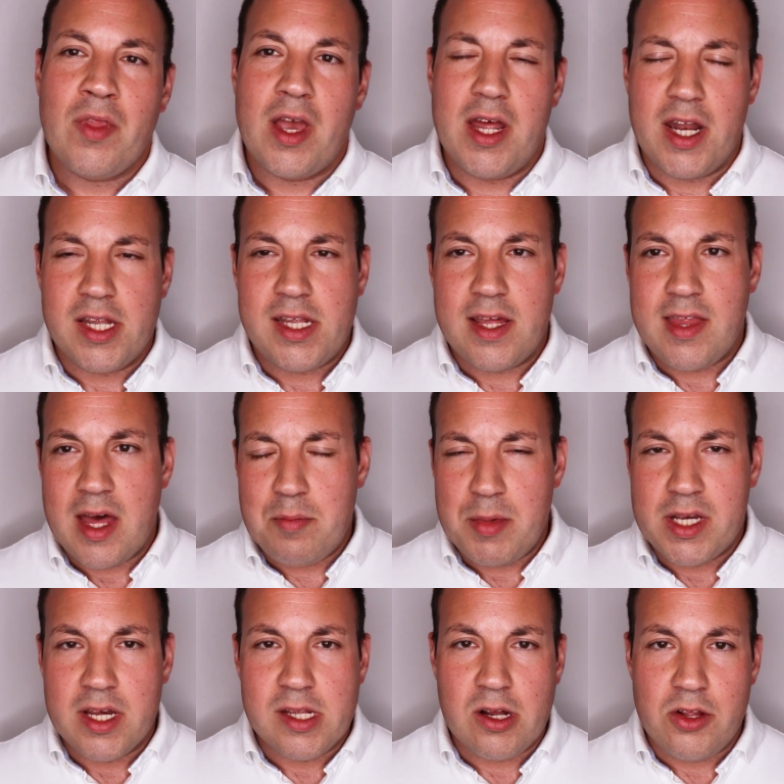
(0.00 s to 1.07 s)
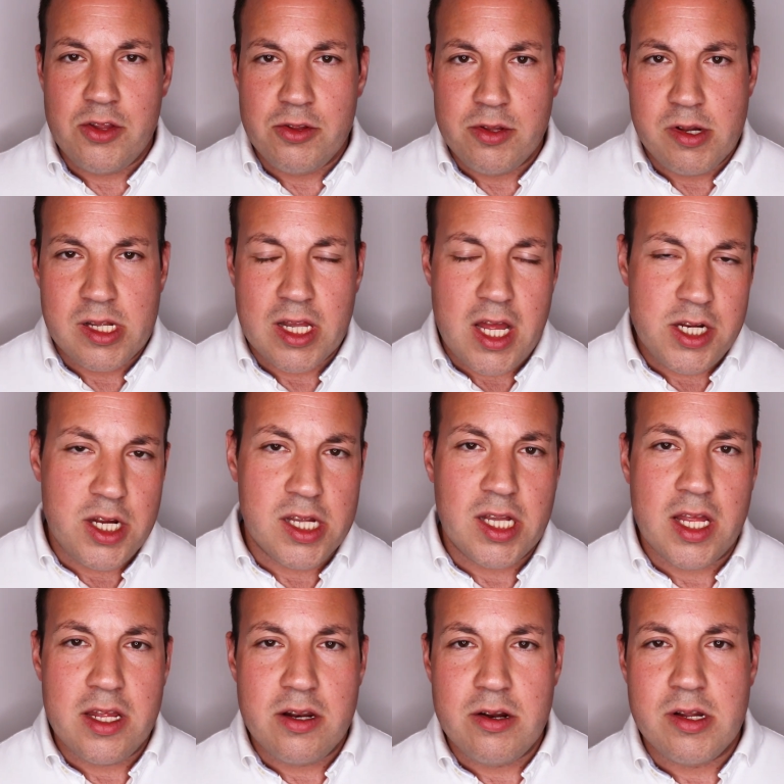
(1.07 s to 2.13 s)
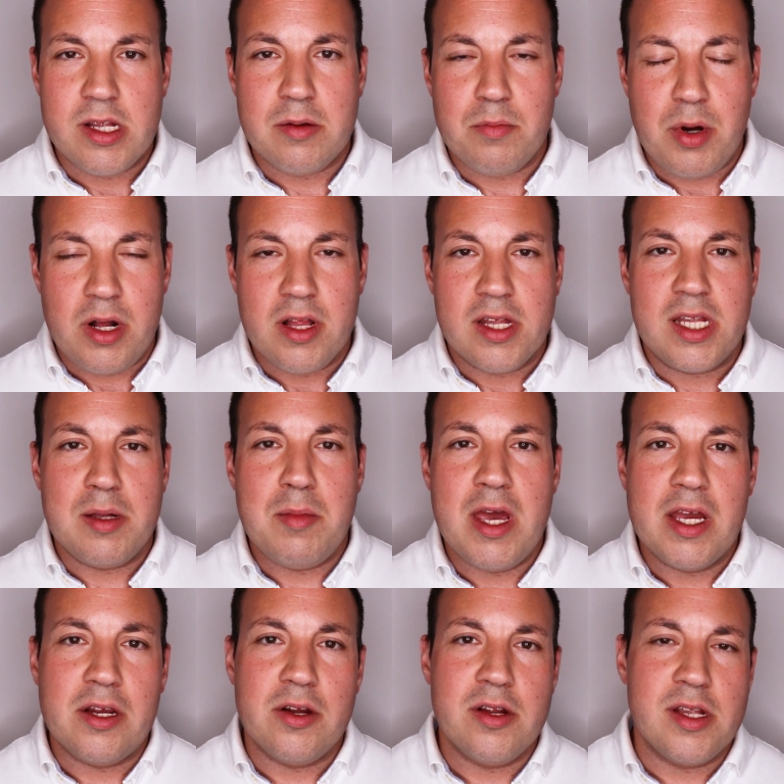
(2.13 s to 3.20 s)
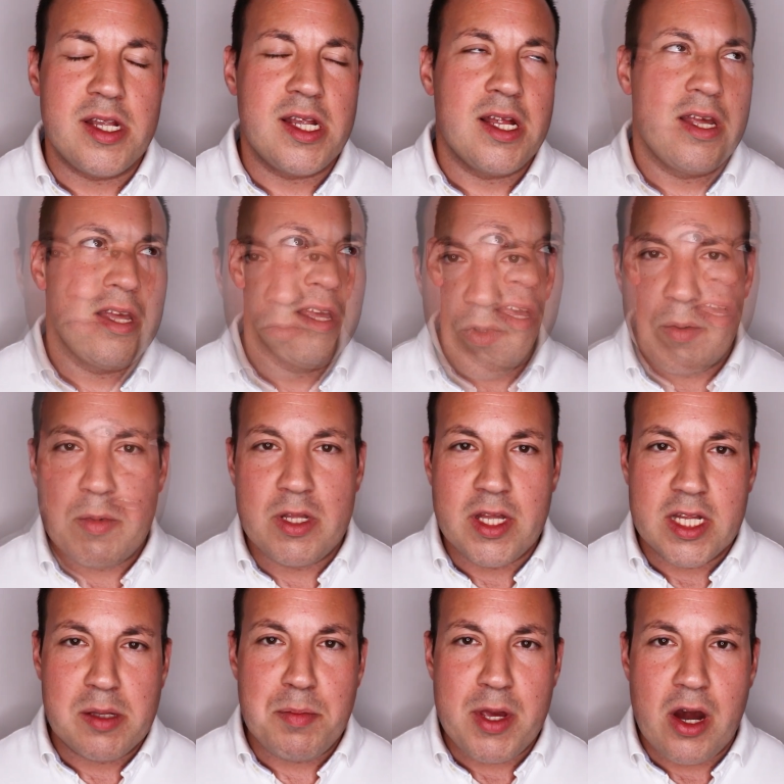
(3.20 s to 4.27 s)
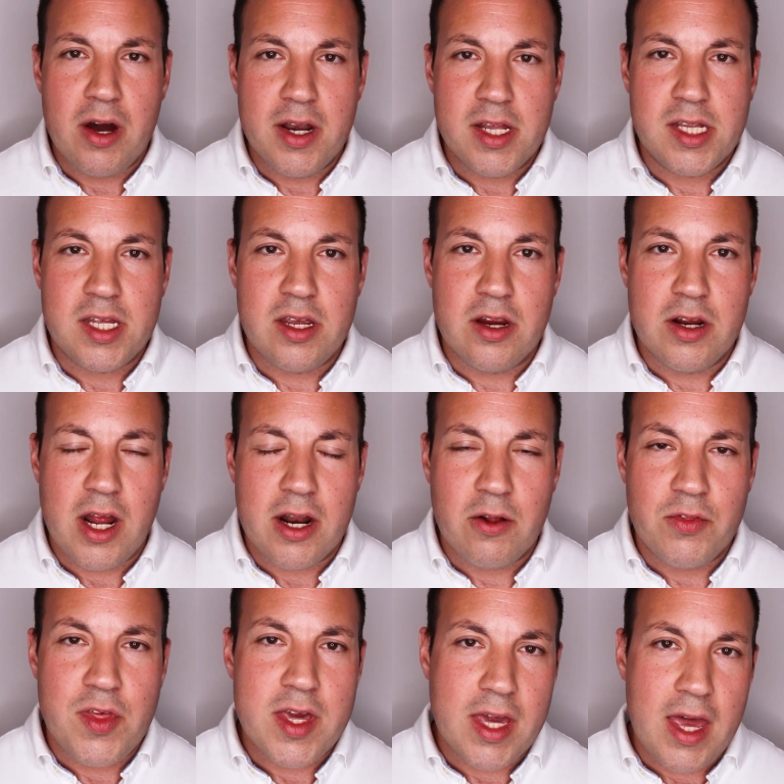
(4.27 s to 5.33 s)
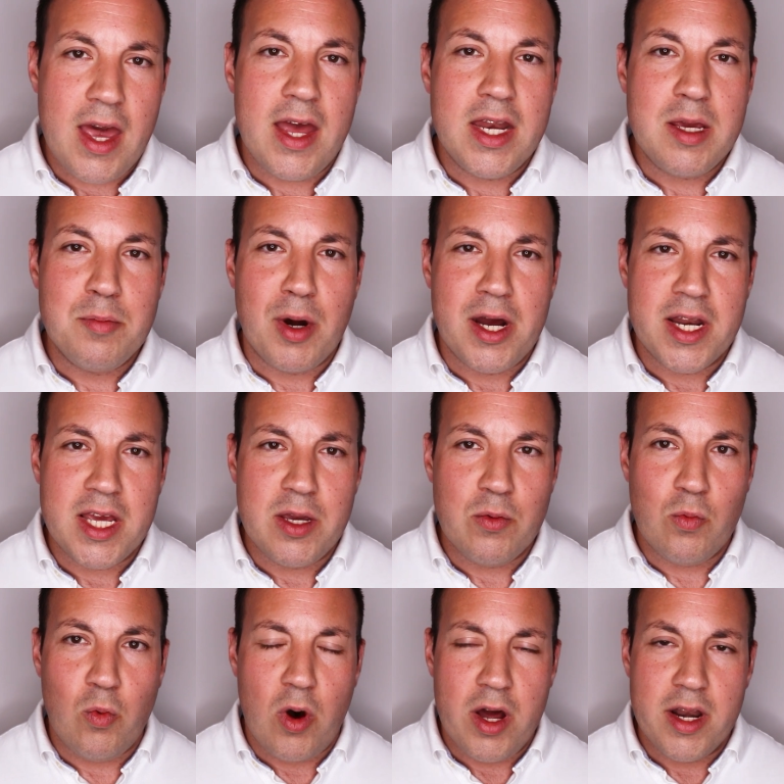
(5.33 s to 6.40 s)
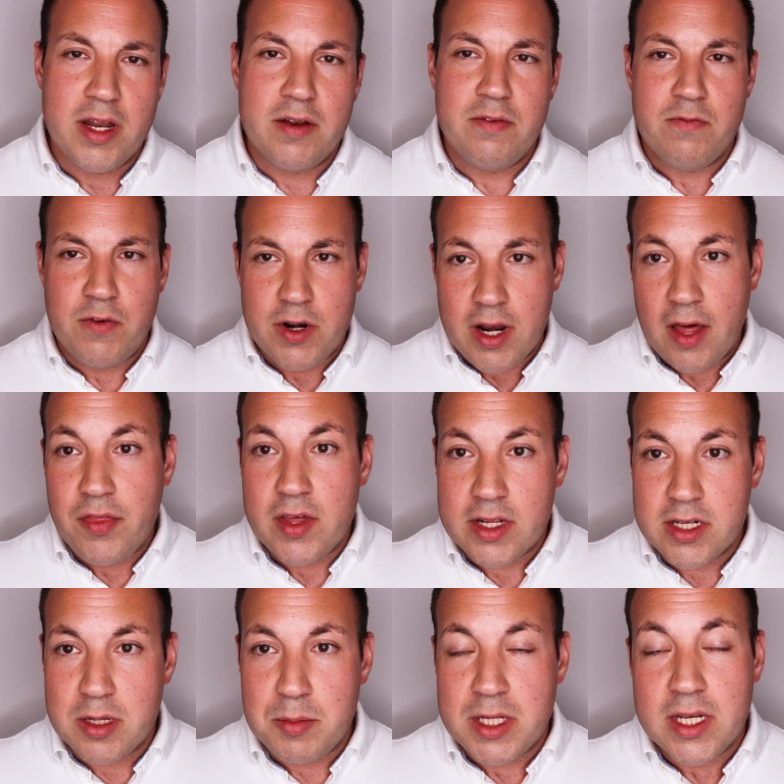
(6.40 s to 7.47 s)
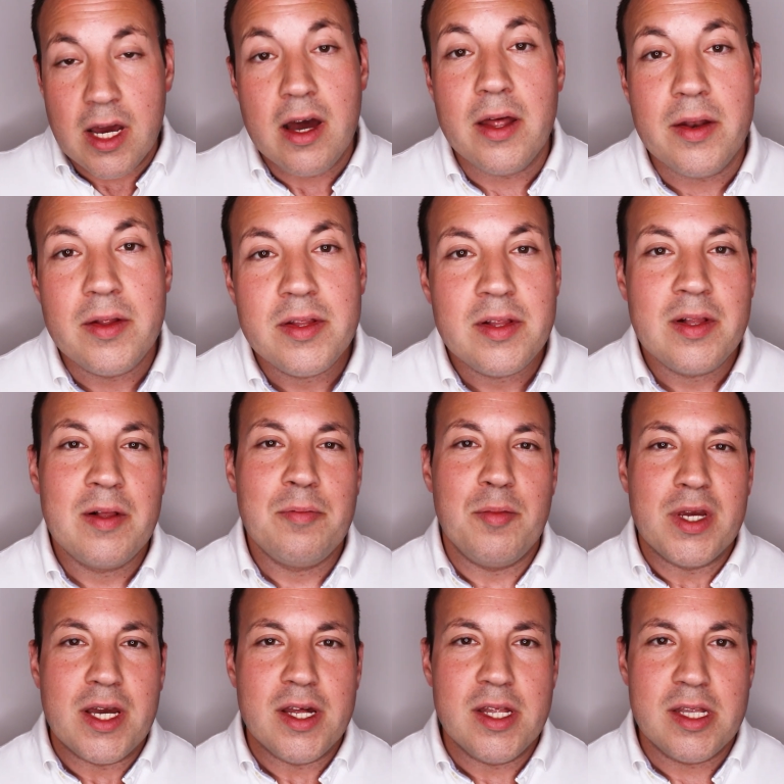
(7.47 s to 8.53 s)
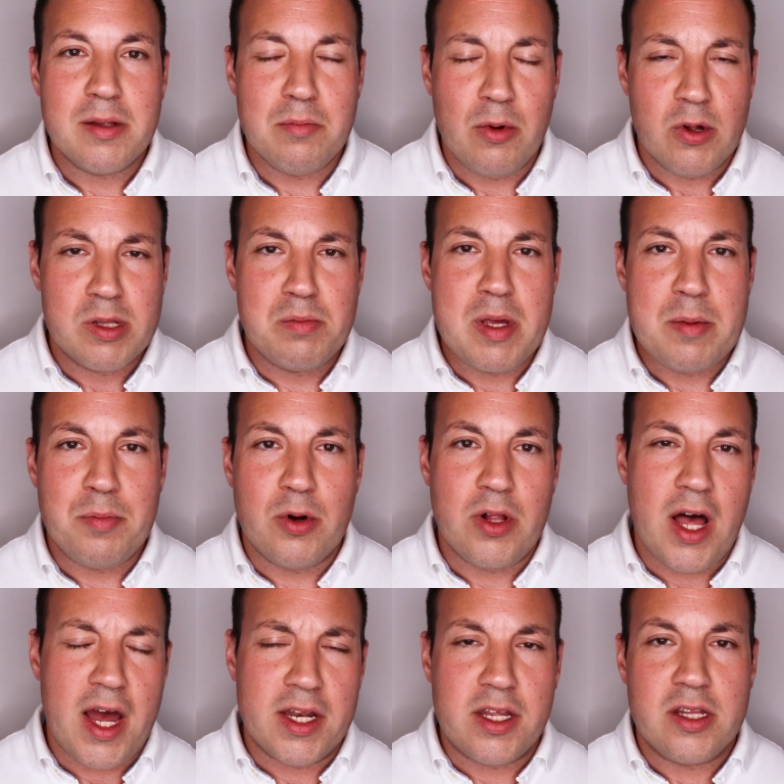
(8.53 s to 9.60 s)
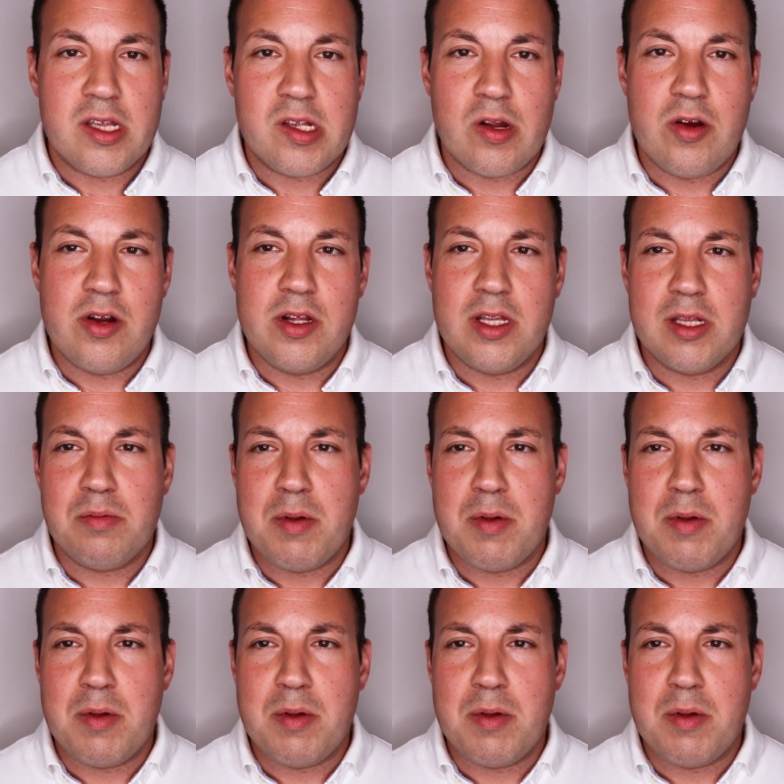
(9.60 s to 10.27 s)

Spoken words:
And I say that because although there's legislators and policymakers, I mean, let's be honest here, I don't think anybody wanted for nothing to be done, because most people had concerns.